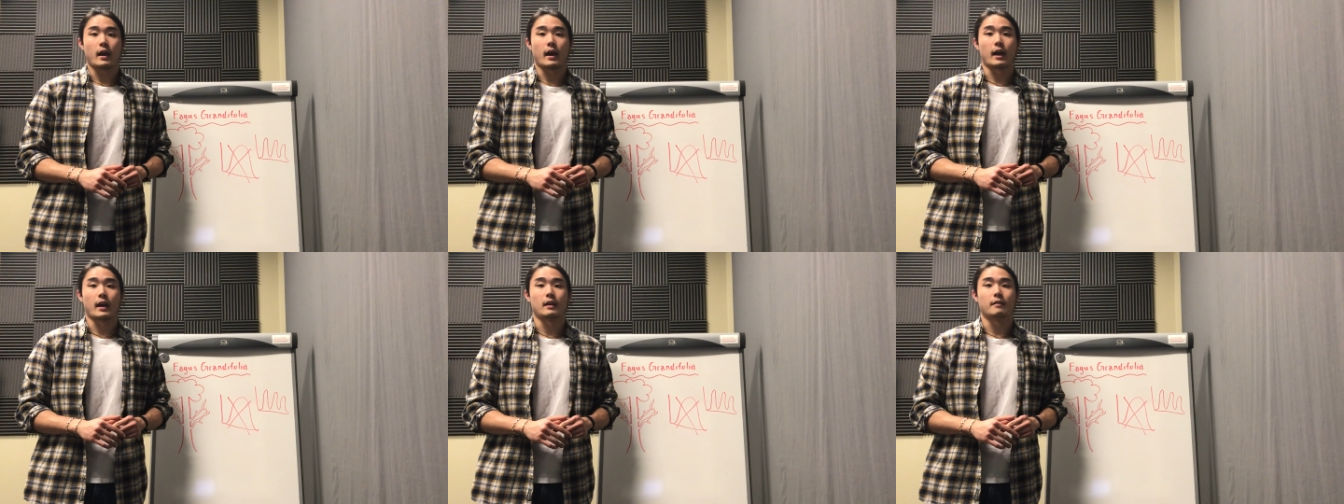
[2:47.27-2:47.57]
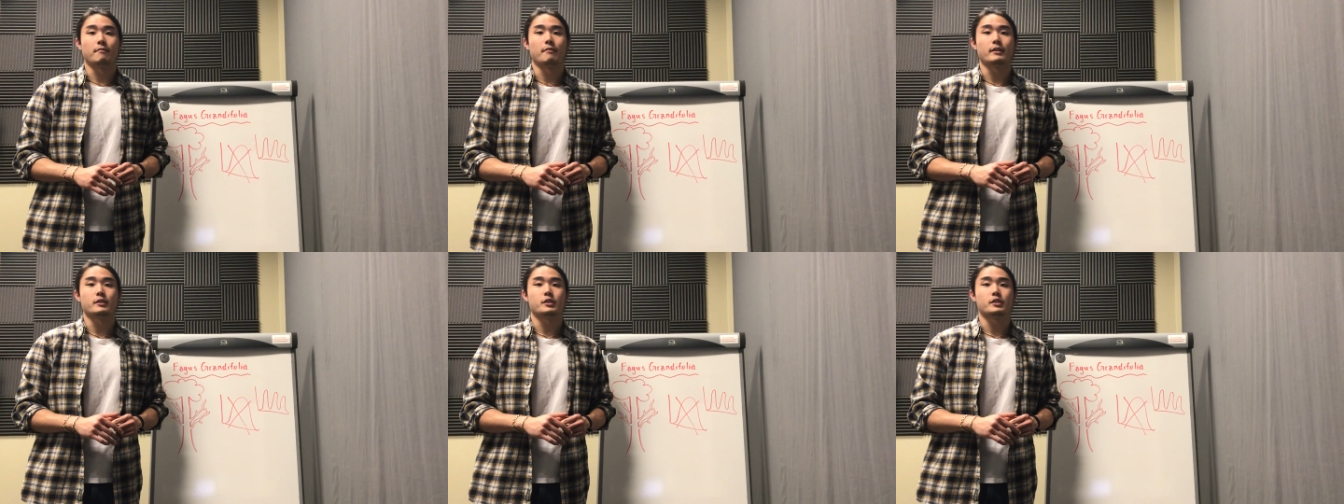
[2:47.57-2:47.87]

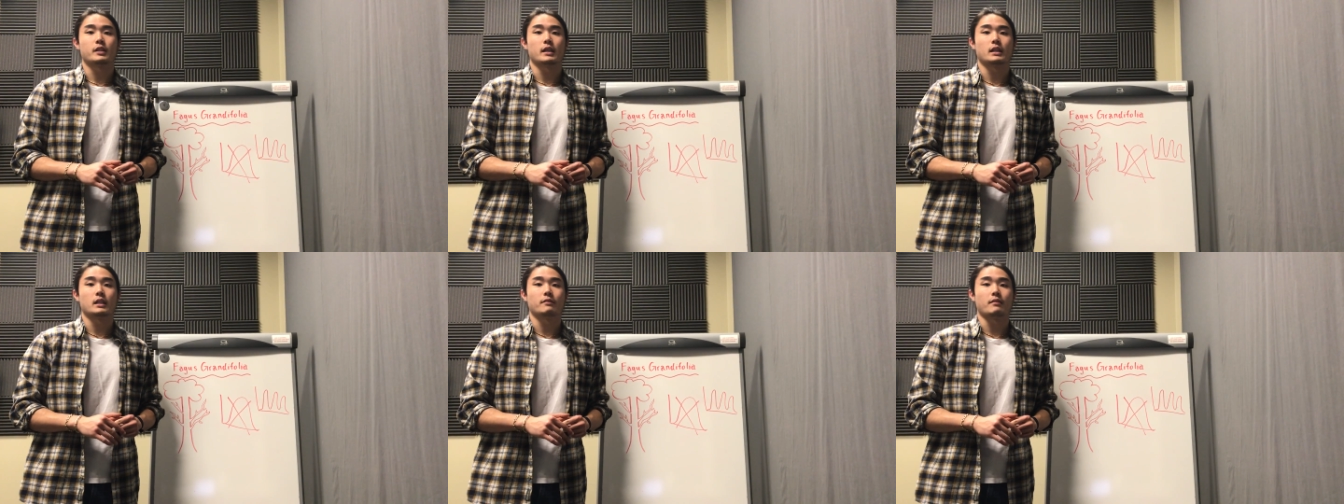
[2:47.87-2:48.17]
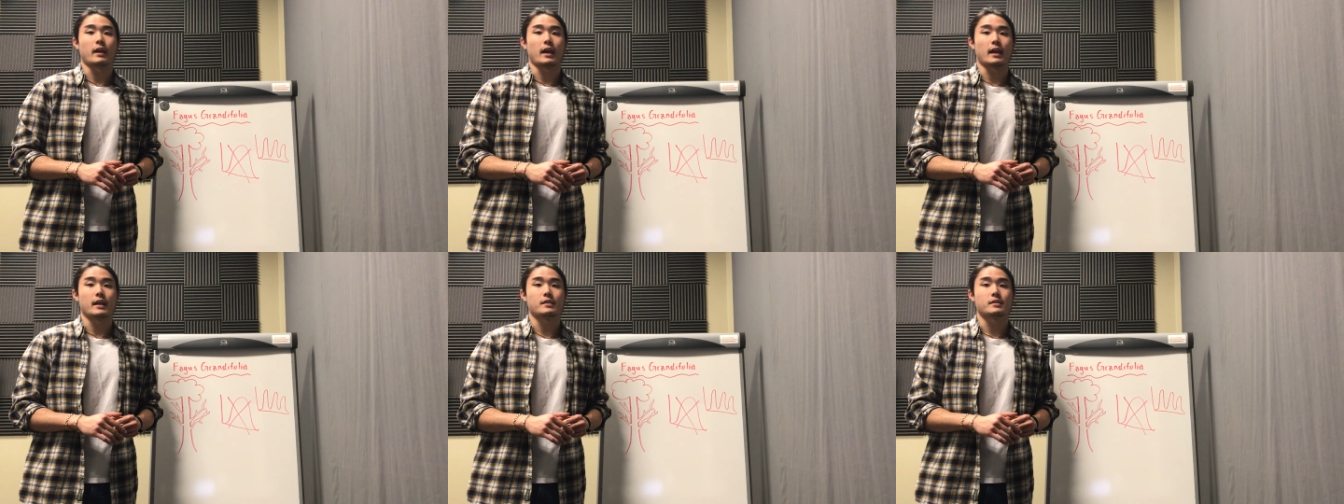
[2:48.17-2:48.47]
And
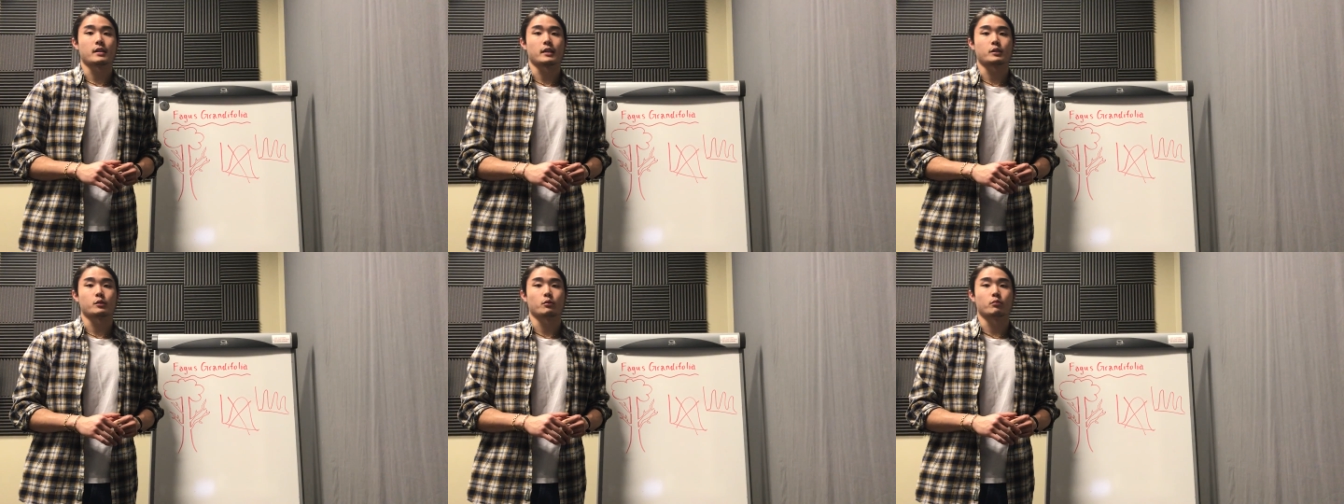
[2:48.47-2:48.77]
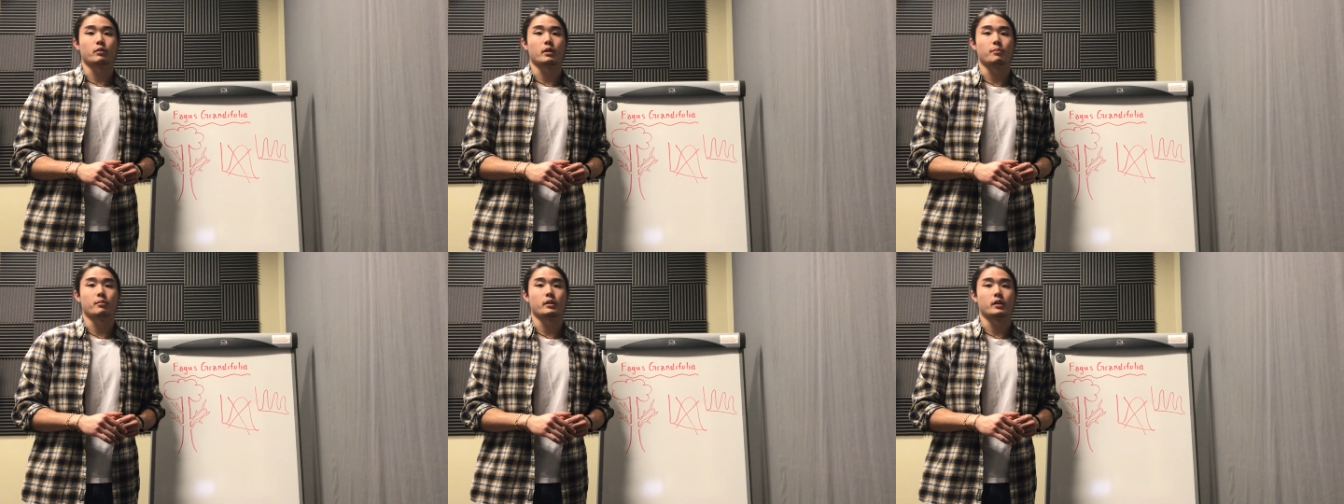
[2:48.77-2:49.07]
vegetative asexual
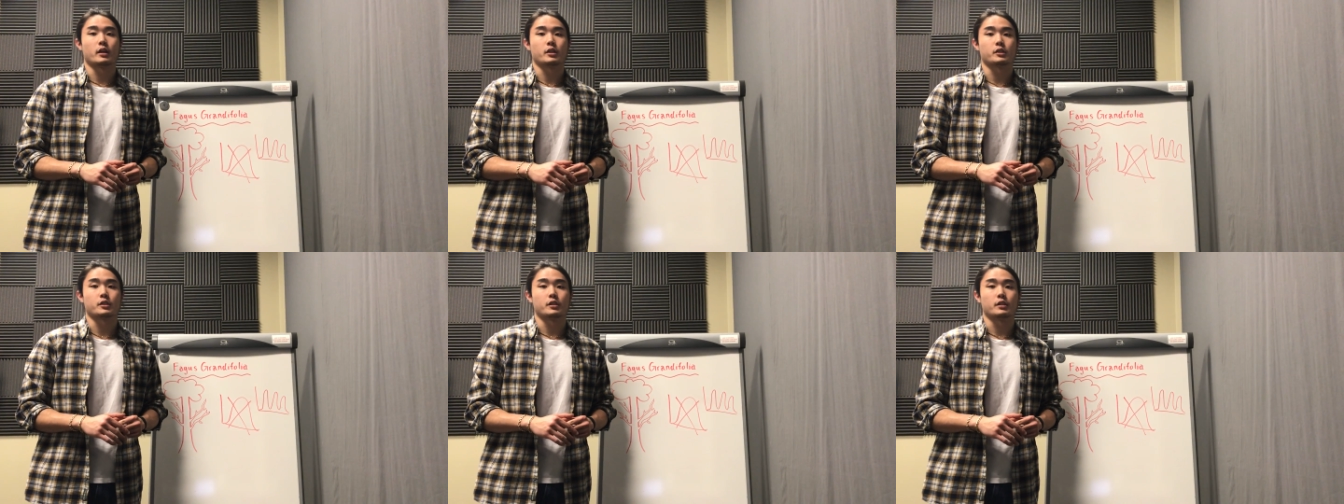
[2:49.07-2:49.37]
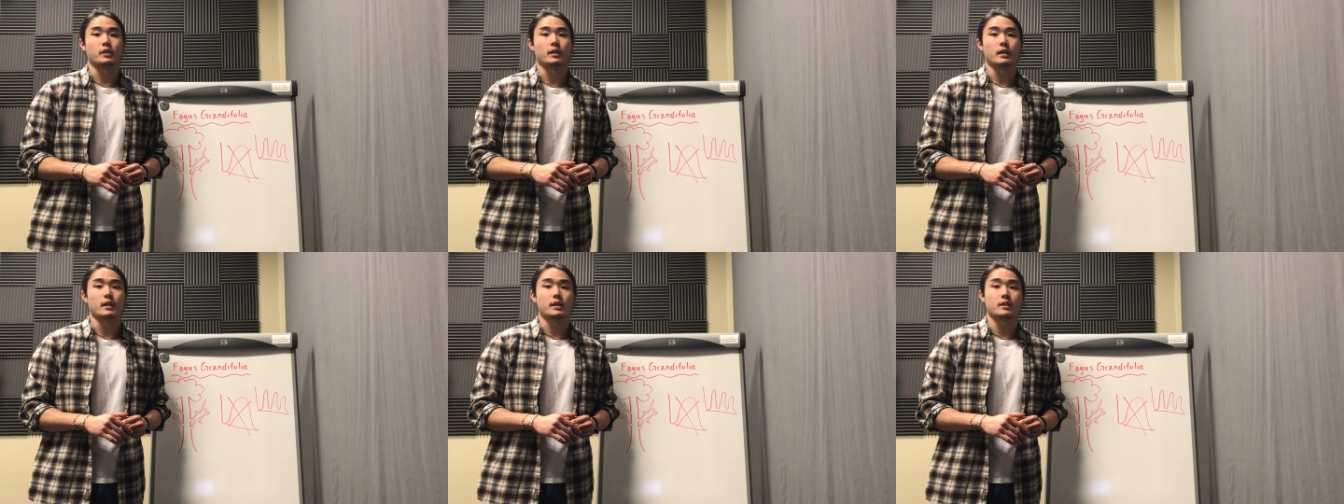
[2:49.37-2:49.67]

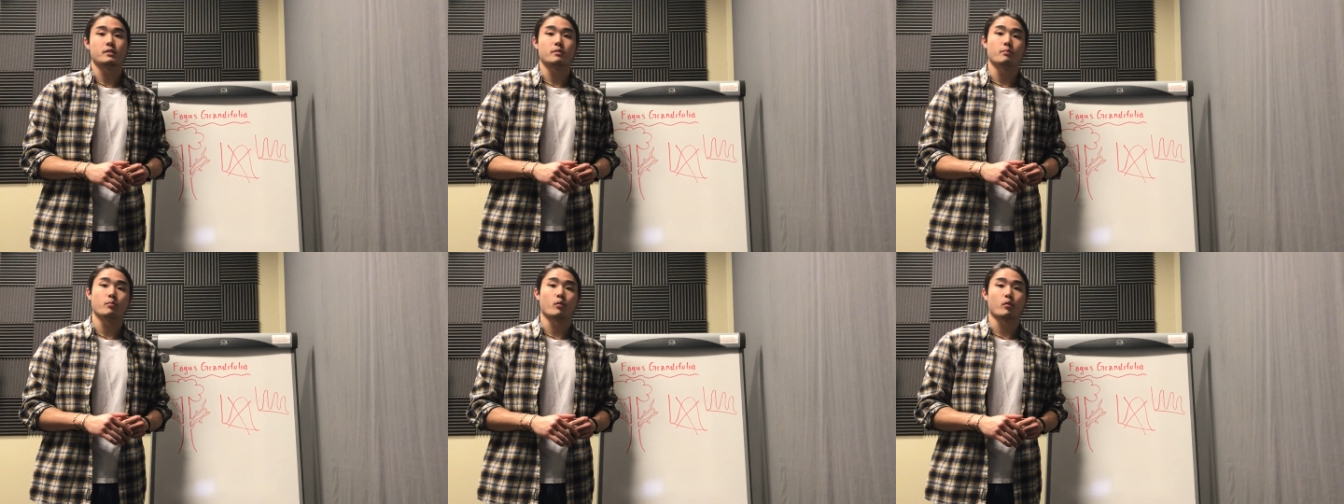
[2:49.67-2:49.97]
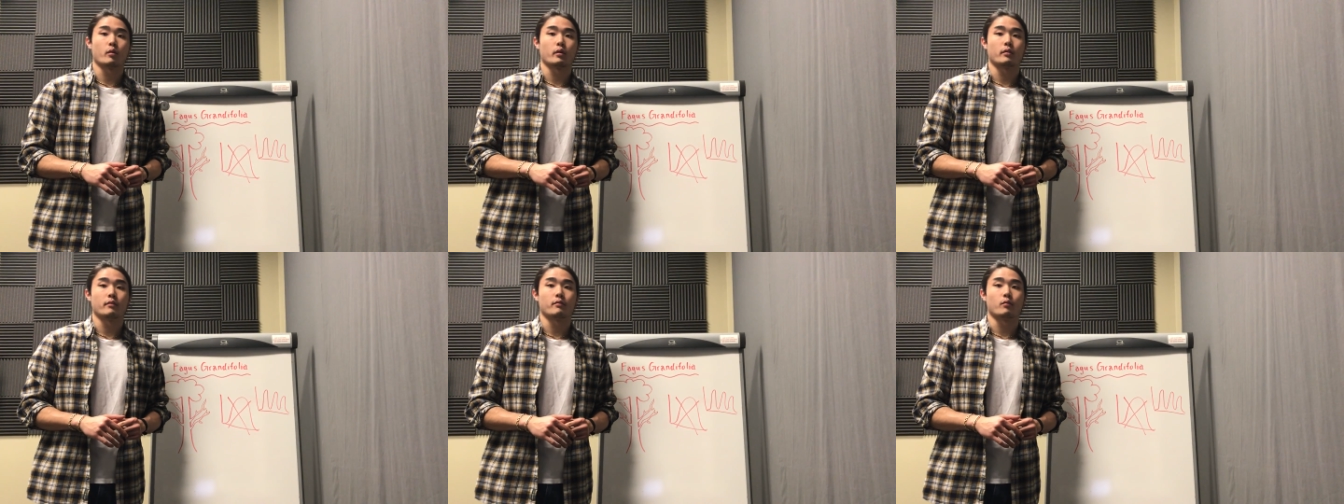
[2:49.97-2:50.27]
reproduction is
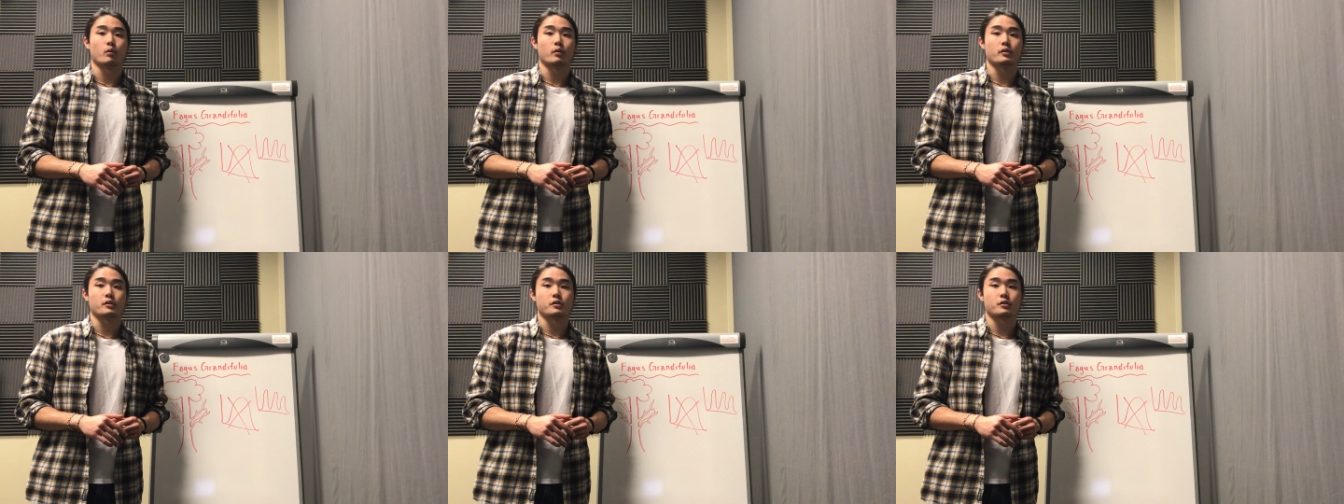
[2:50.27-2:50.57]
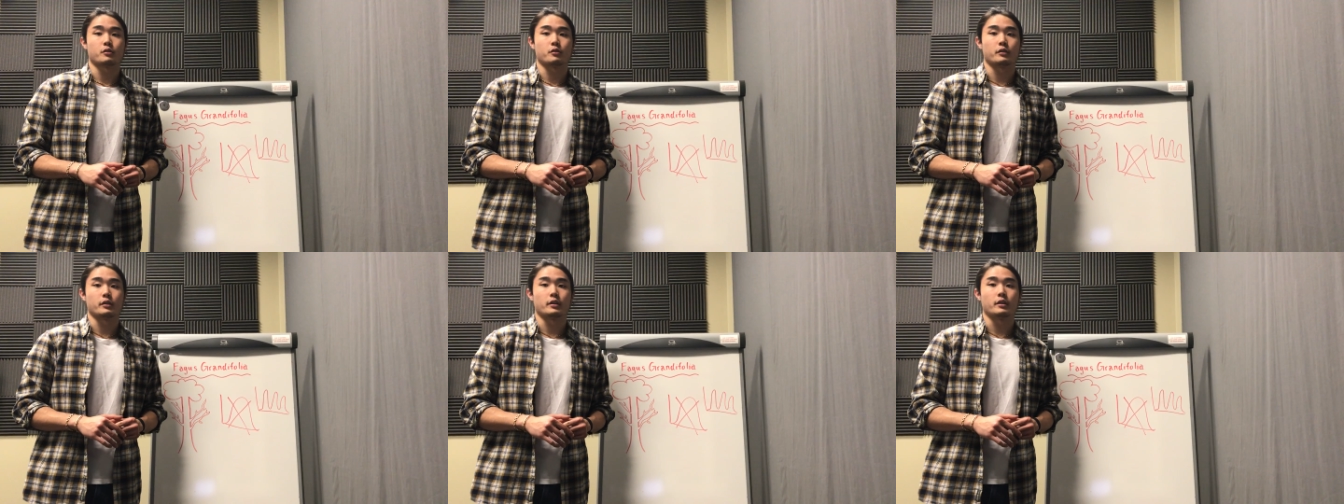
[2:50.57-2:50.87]
important for this
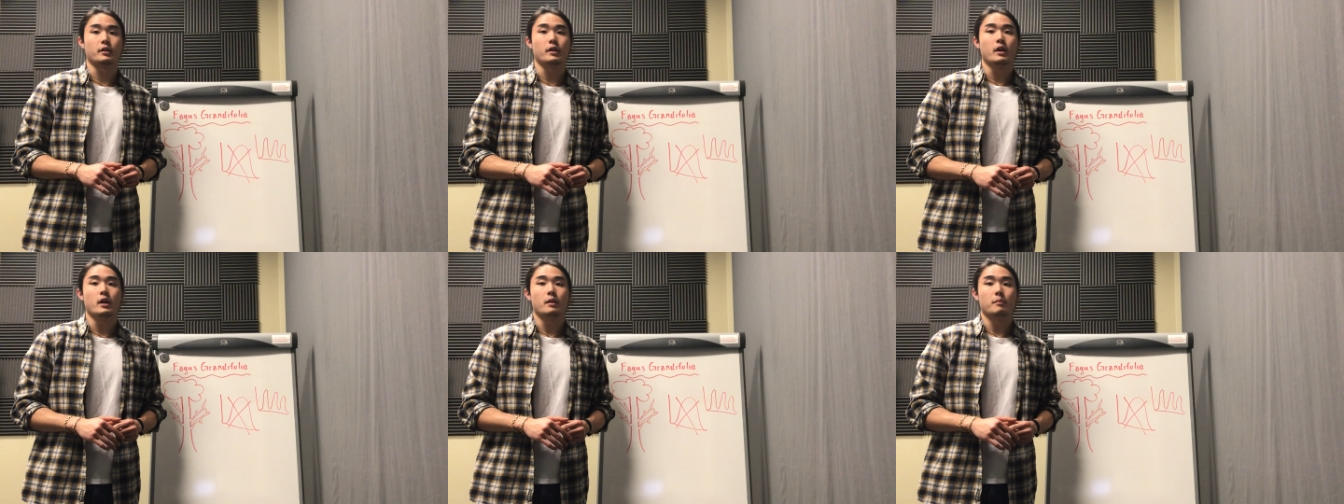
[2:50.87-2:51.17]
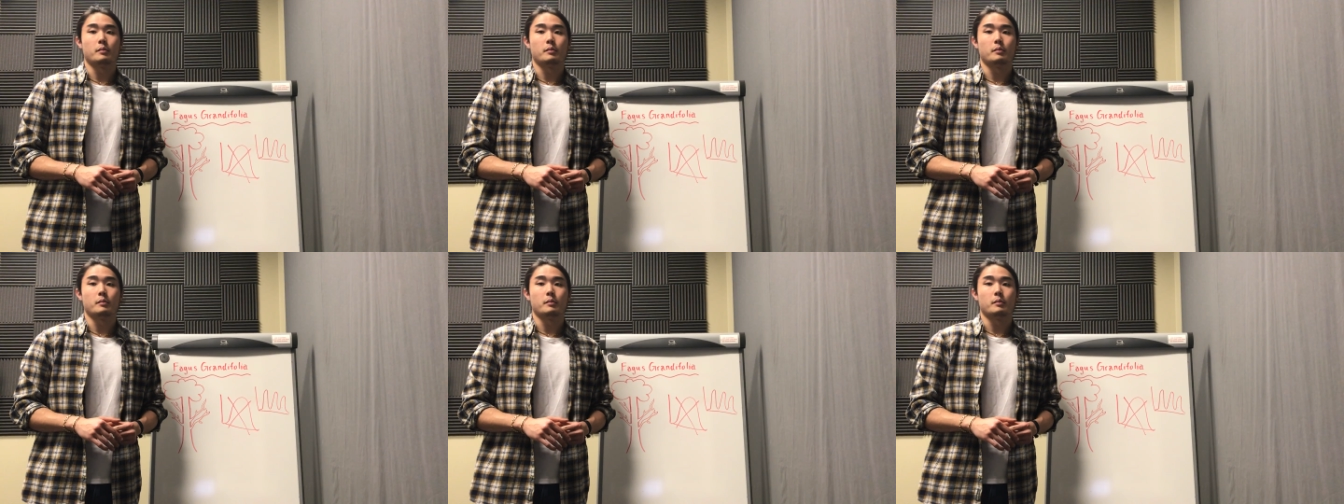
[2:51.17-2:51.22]
tree